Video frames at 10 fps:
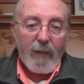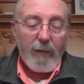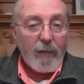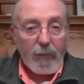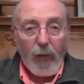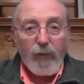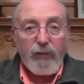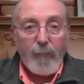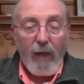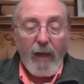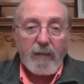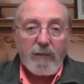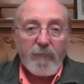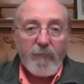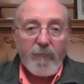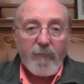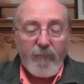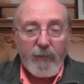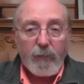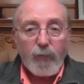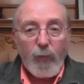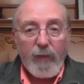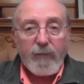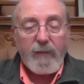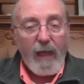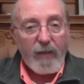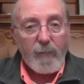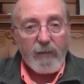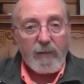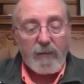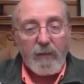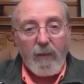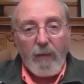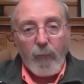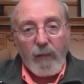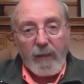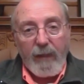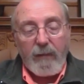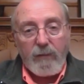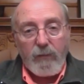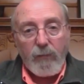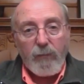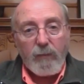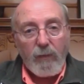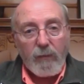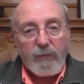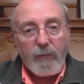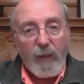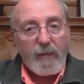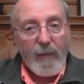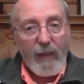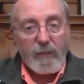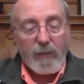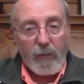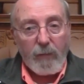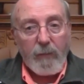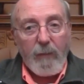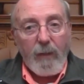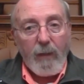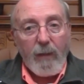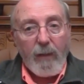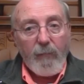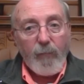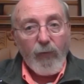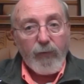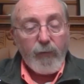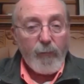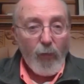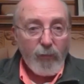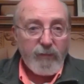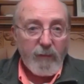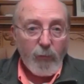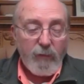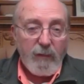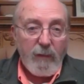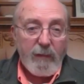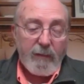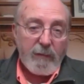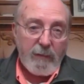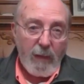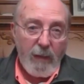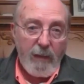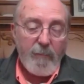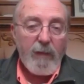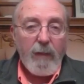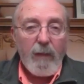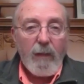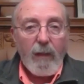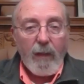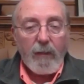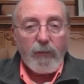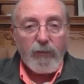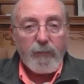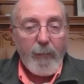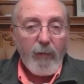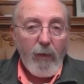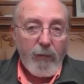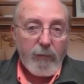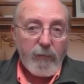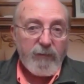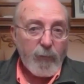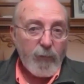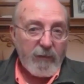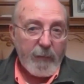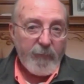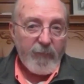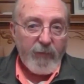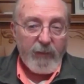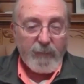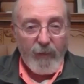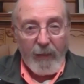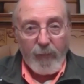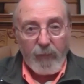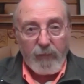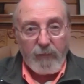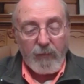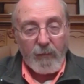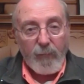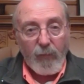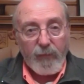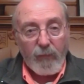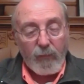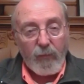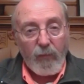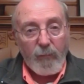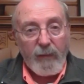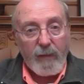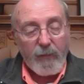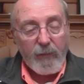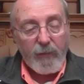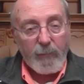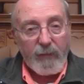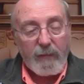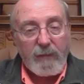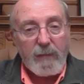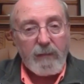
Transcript: large box filled with documents related to the Tulsa Race Massacre, both reports that were done at the time, newspaper articles that were clipped from various papers, both in Oklahoma and other places,